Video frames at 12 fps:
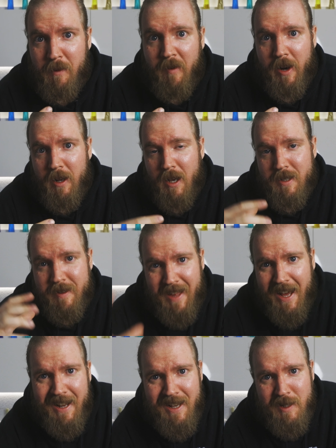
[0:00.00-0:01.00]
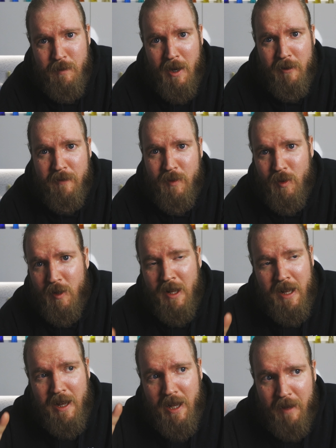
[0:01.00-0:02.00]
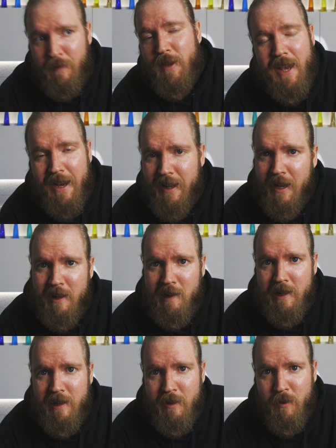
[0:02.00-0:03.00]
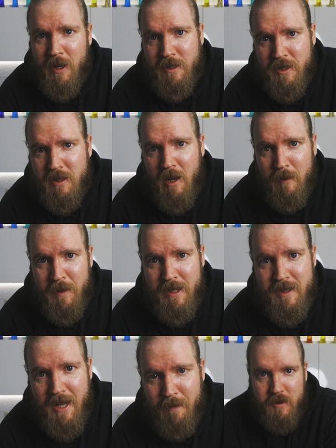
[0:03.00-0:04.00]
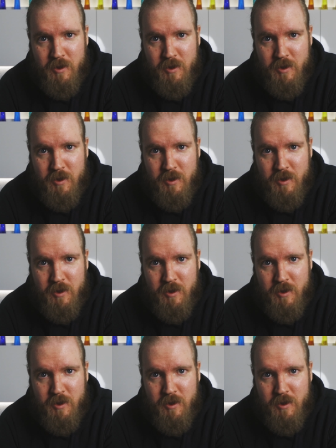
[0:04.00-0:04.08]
Varakas. That is a mouthful. If you can't handle it, you can just call me Tim.